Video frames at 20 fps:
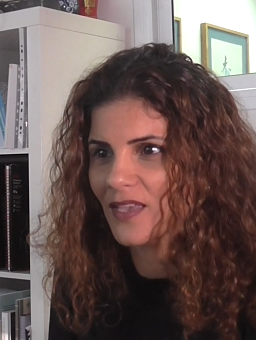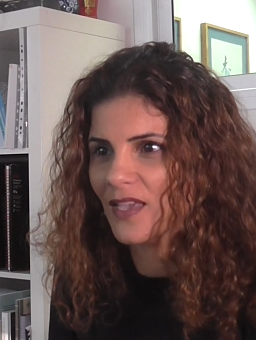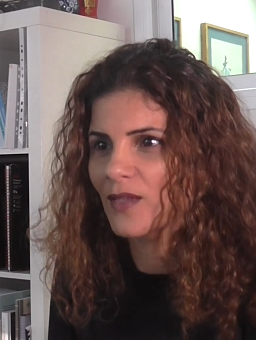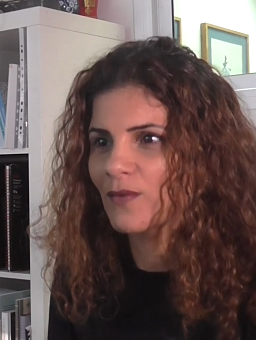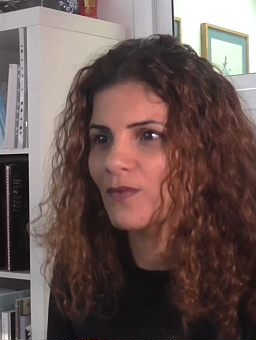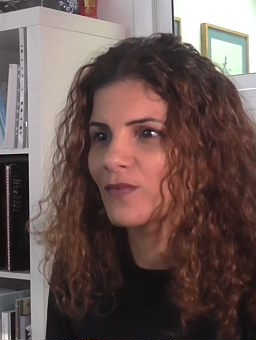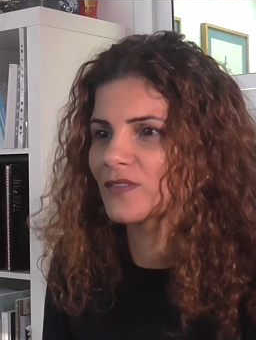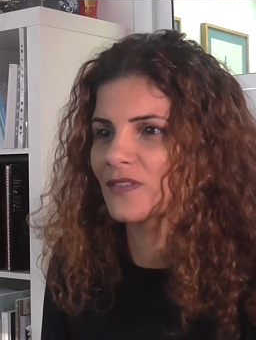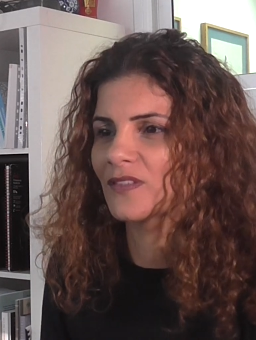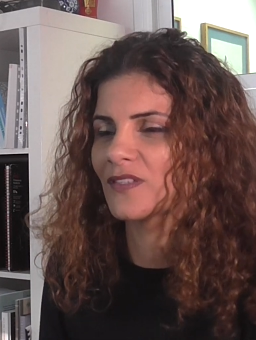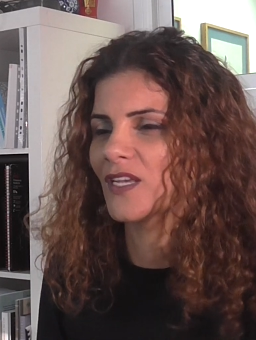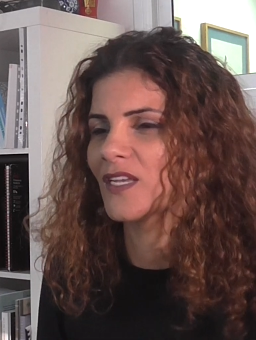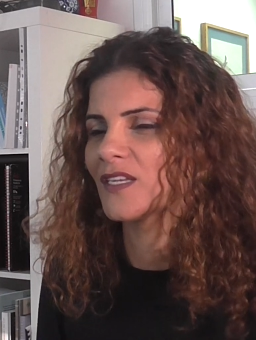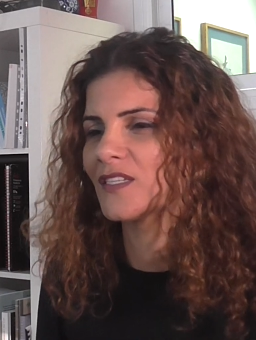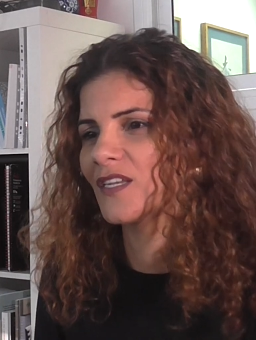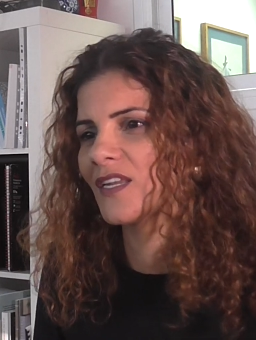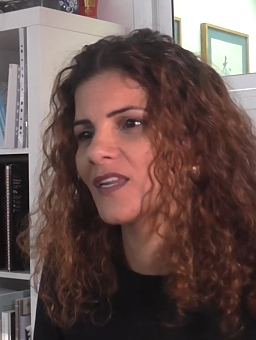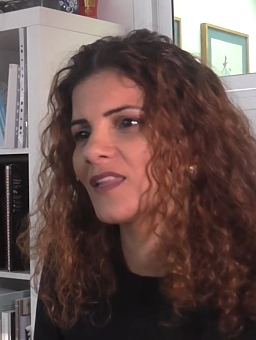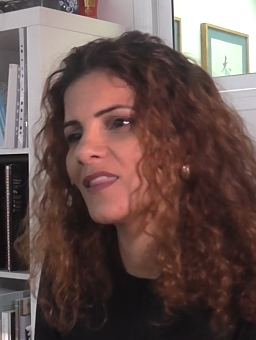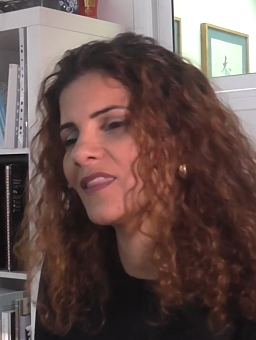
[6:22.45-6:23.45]
it won't
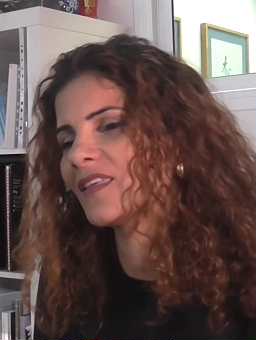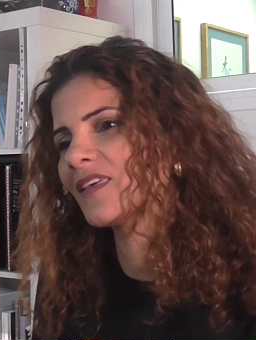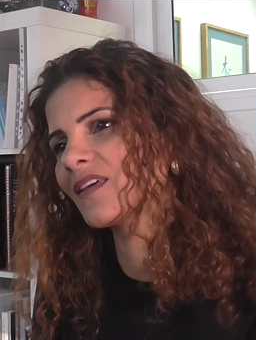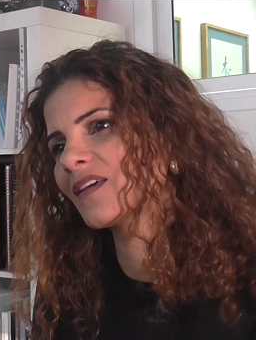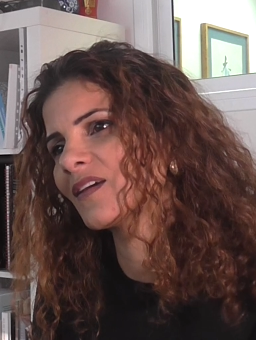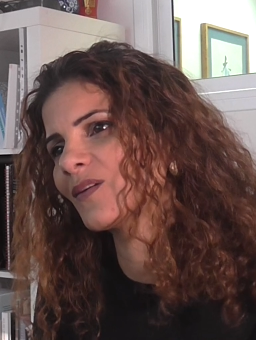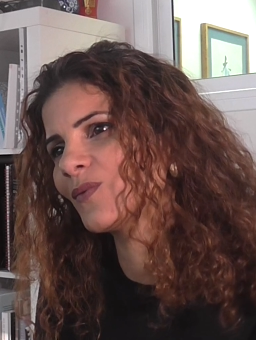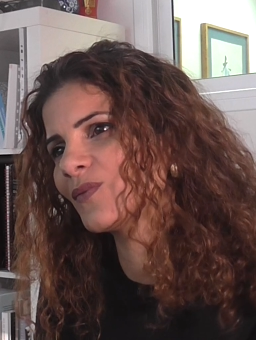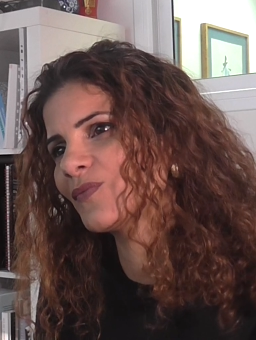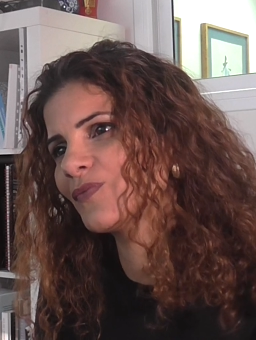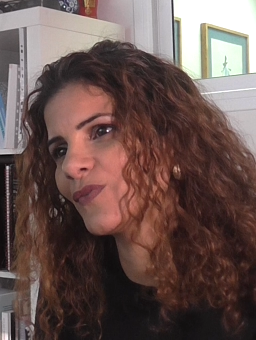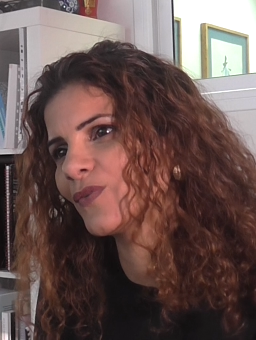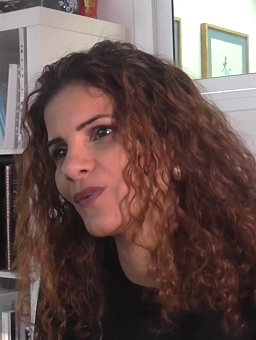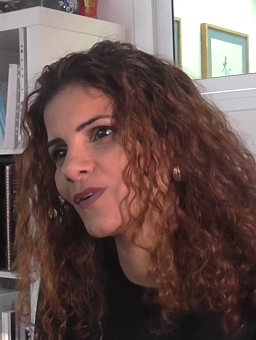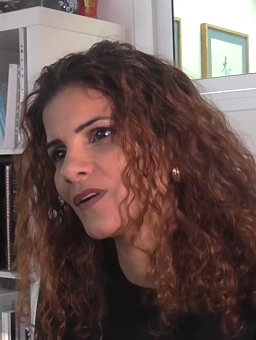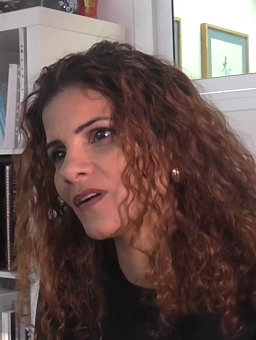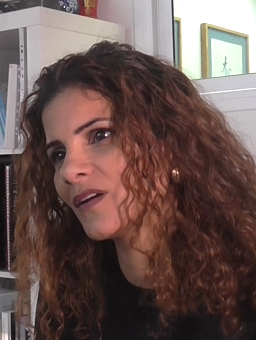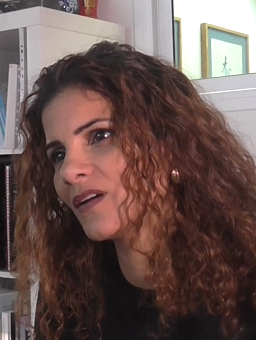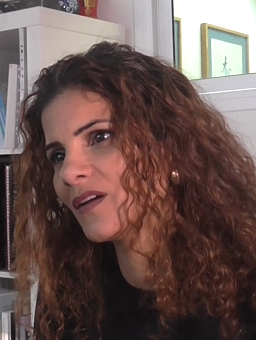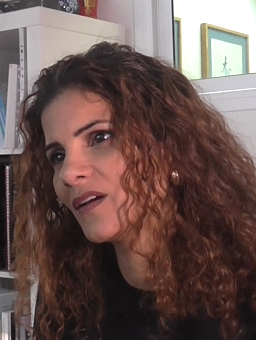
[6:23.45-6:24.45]
change anything. What
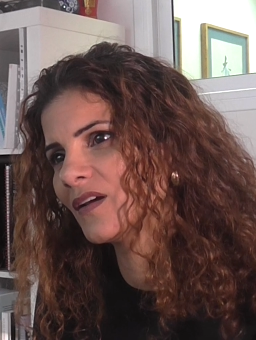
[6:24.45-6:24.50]
for?